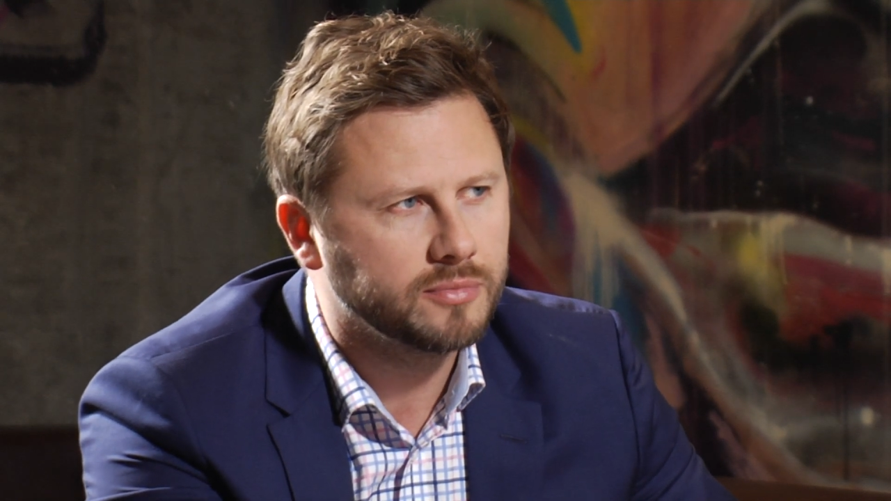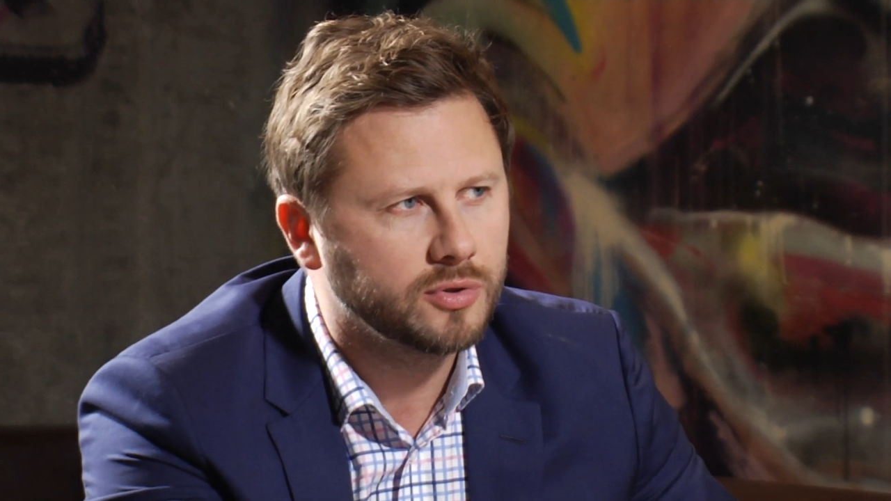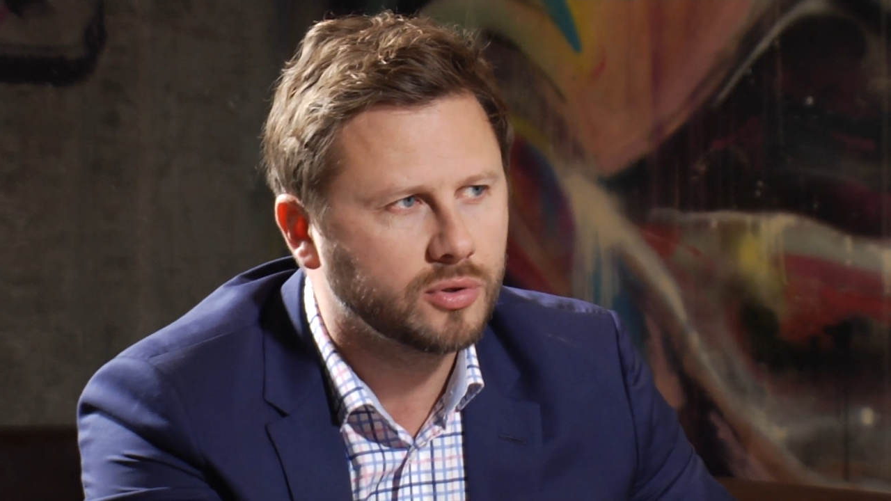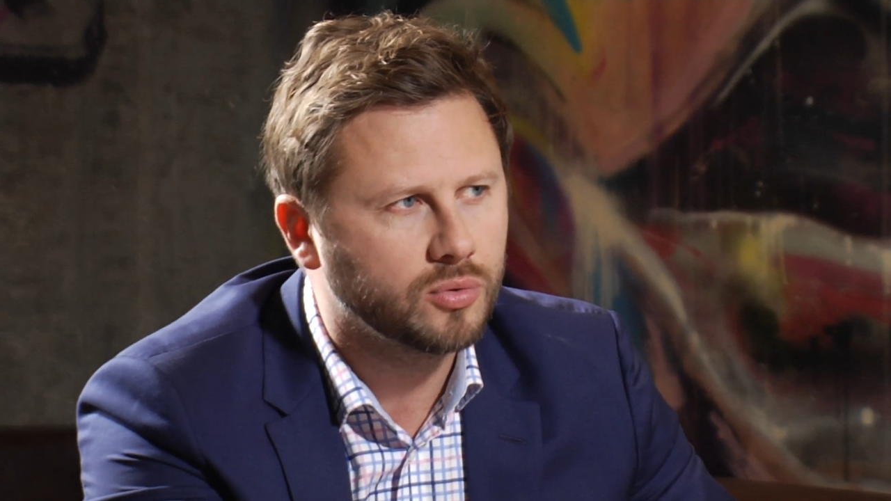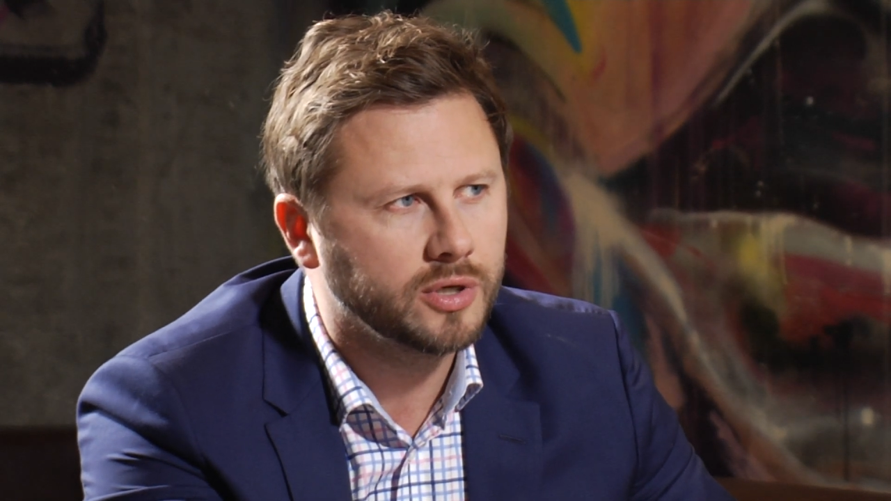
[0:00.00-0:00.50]

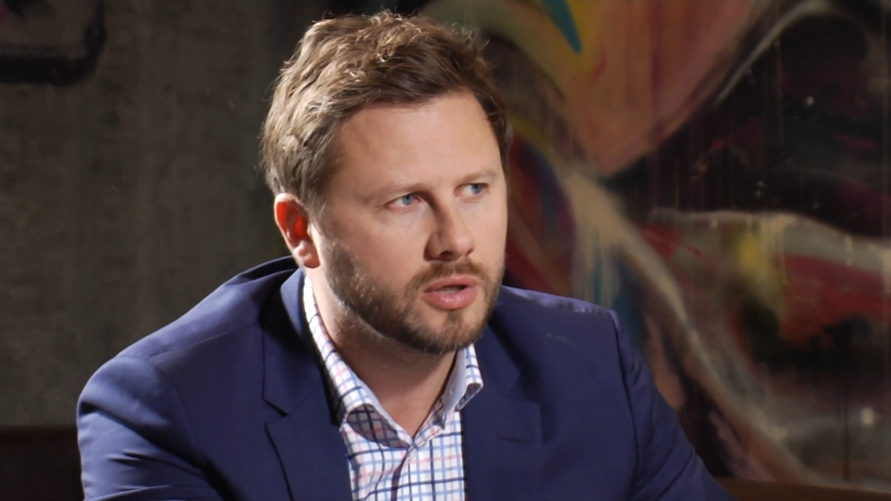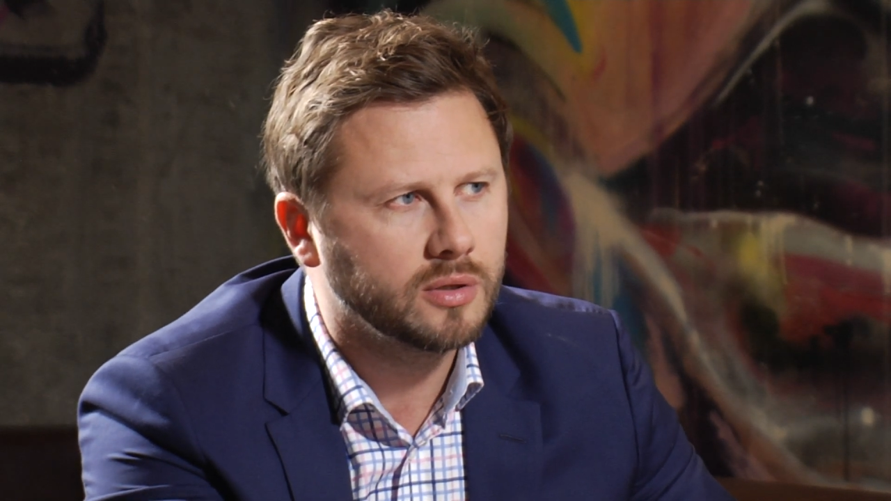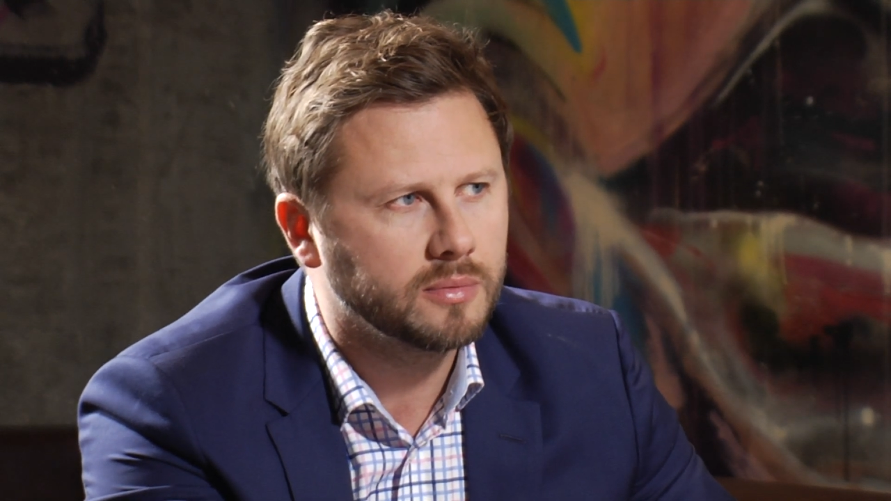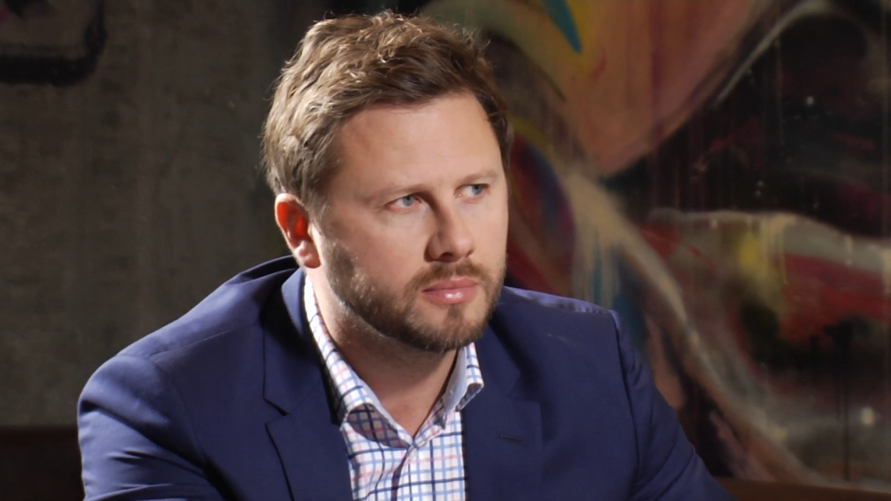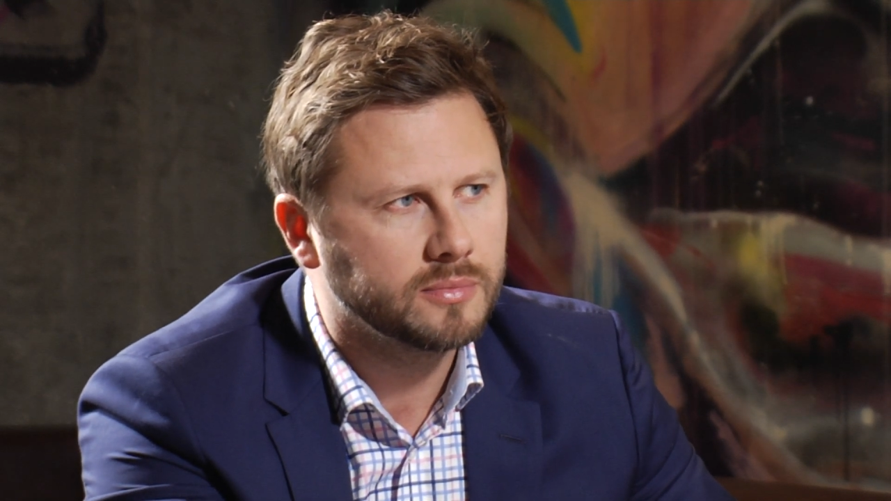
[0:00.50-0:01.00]
real
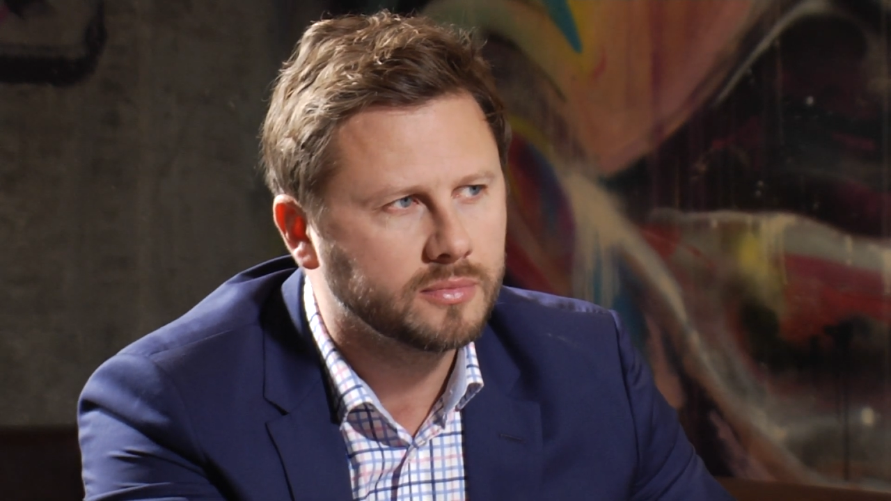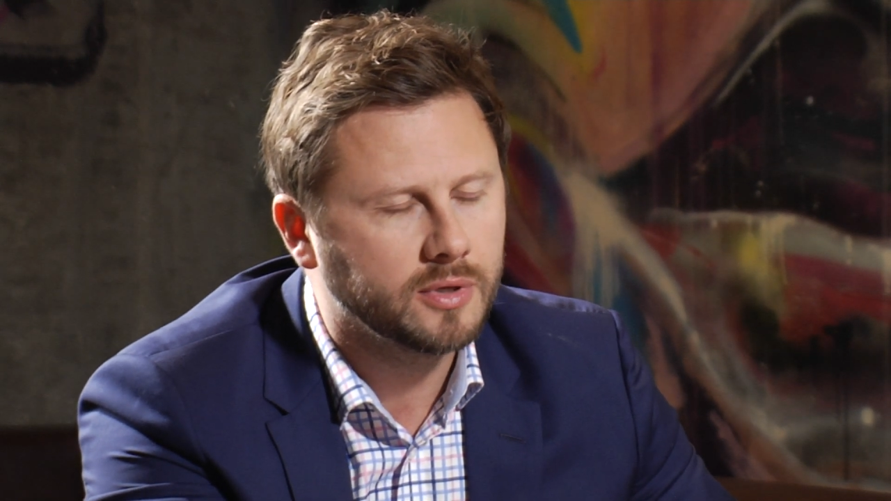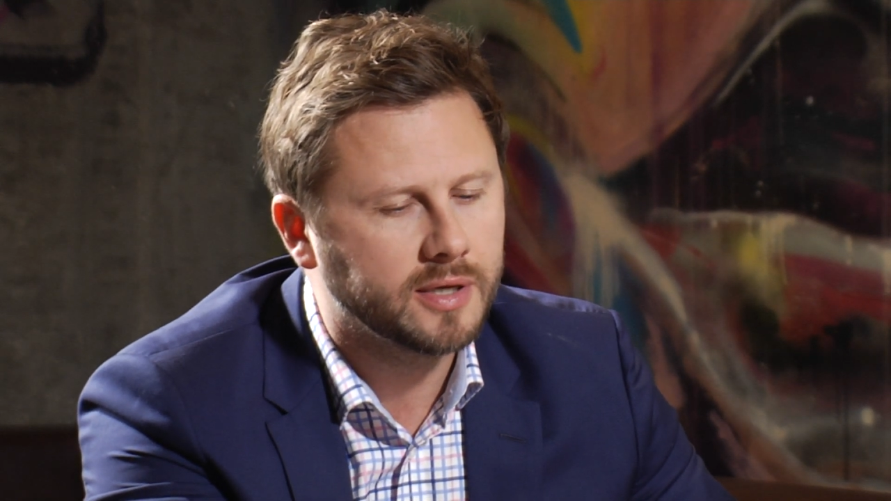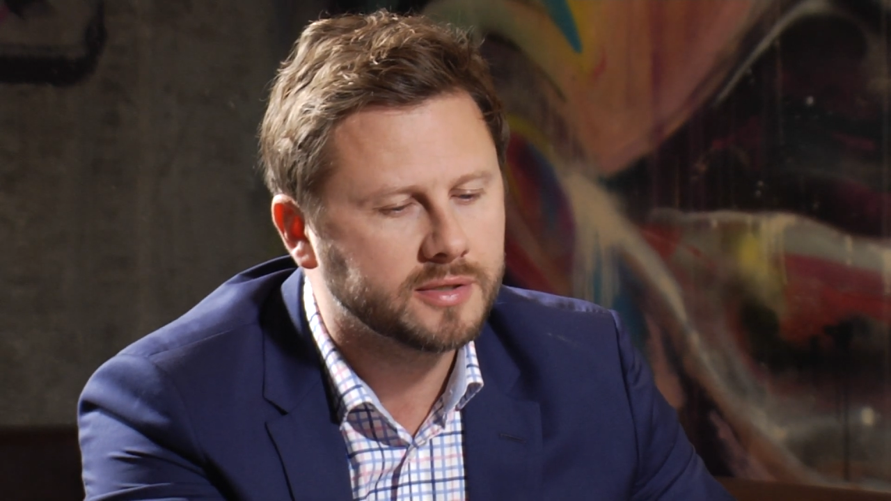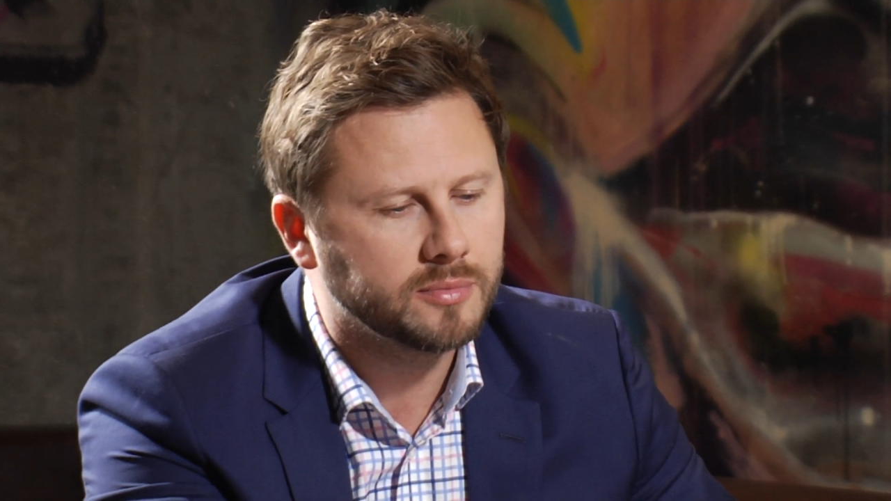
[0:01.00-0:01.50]

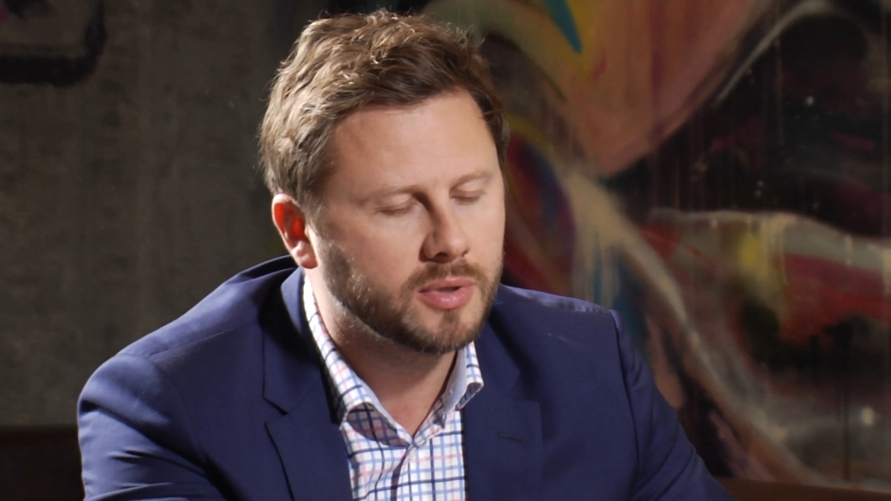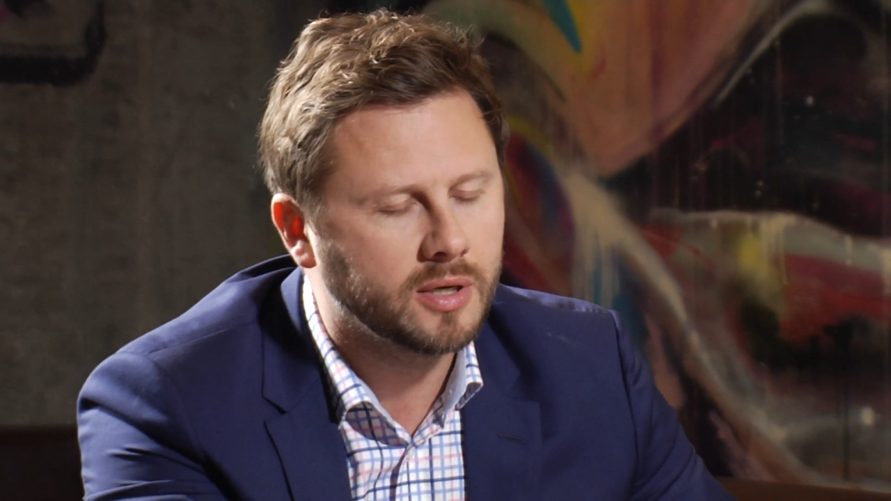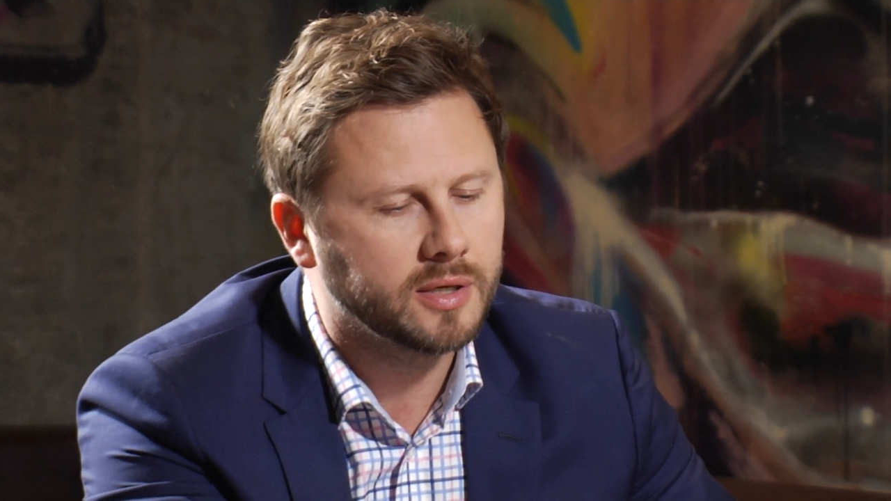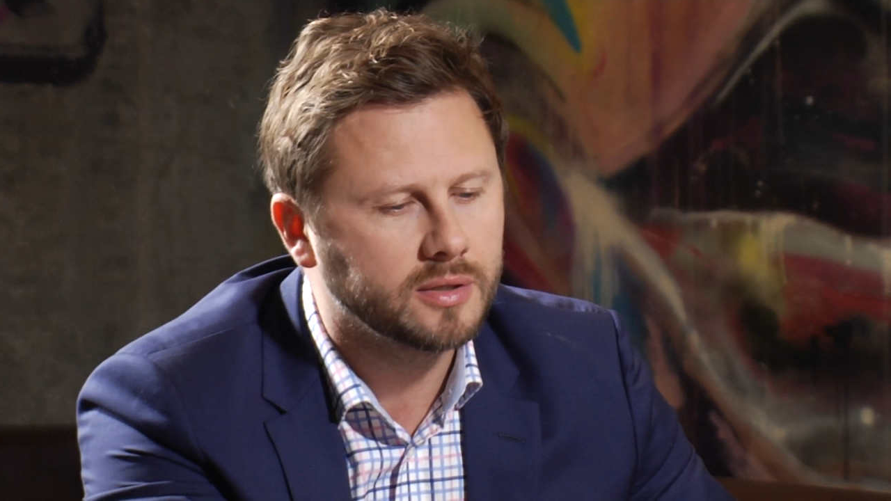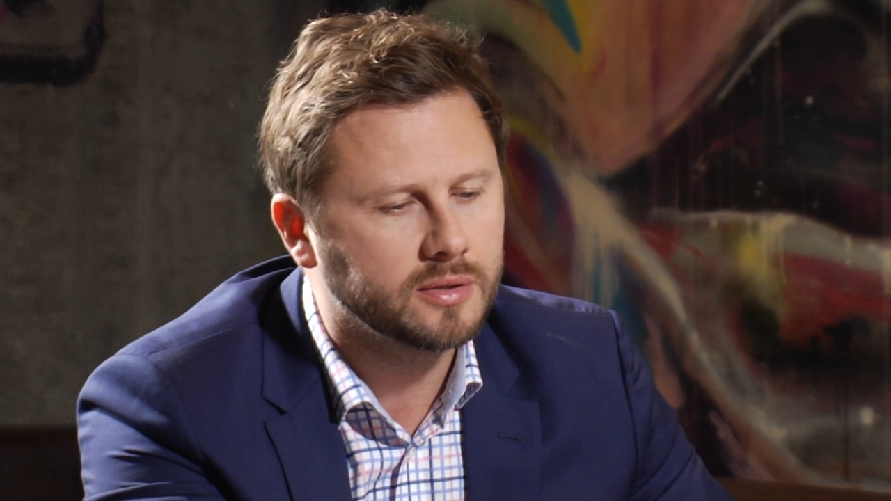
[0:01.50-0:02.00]
asset
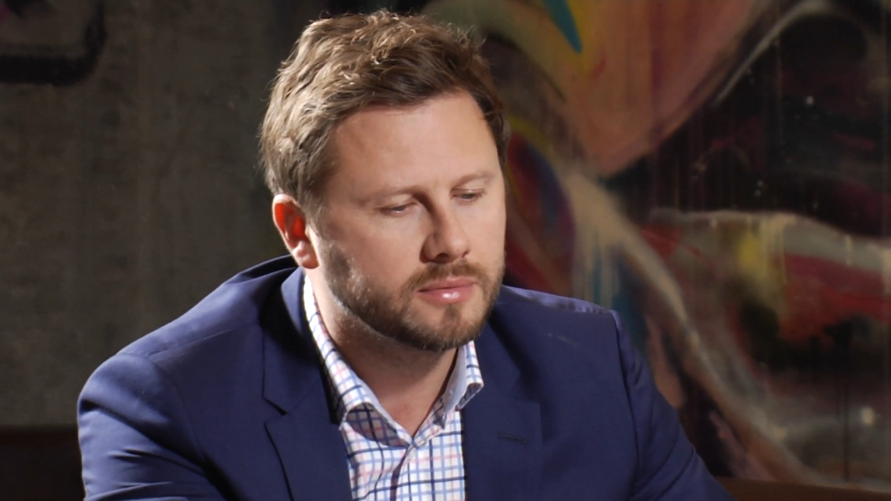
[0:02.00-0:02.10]
behind it.